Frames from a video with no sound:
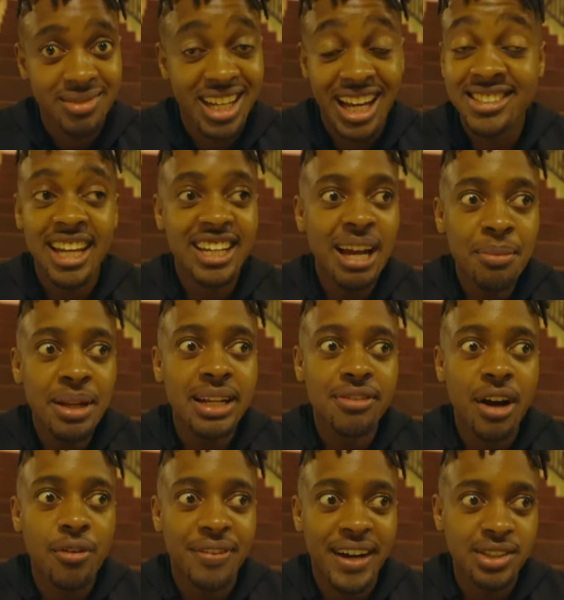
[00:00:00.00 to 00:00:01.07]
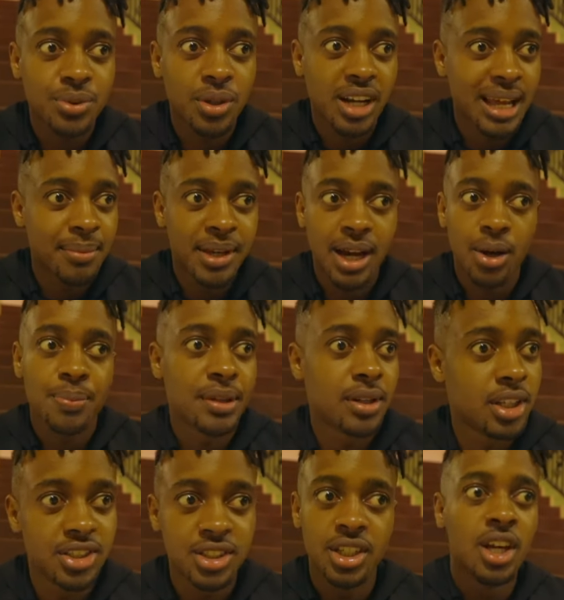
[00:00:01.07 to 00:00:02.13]
Guys, I can't believe how fast we're climbing up in
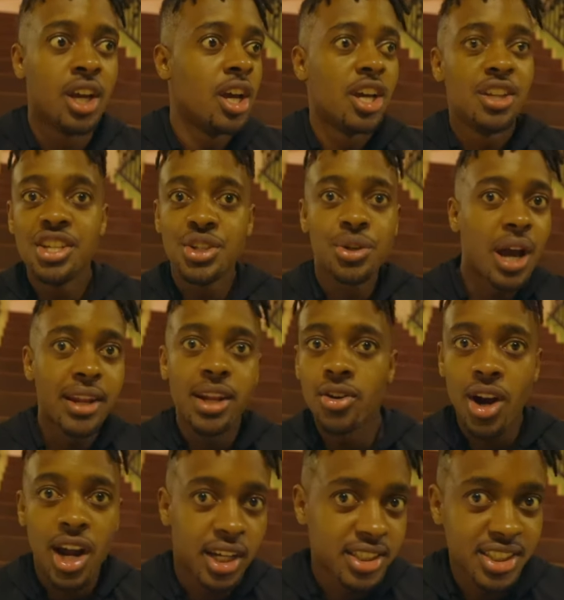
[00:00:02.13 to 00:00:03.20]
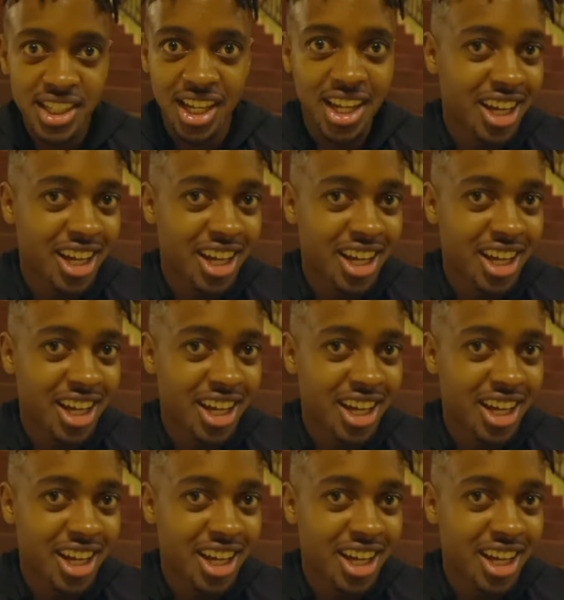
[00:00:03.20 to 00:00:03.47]
these Ugandan ranks.